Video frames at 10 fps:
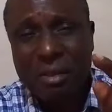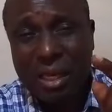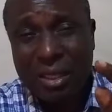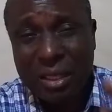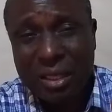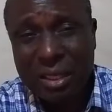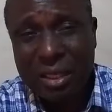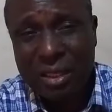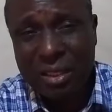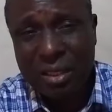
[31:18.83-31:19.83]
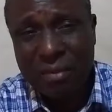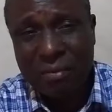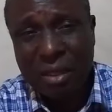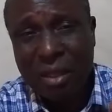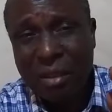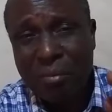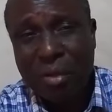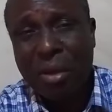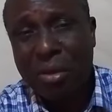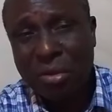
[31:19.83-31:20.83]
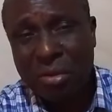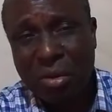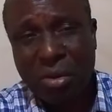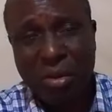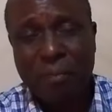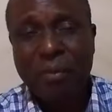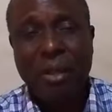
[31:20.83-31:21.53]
that this earth belongs to the Lord.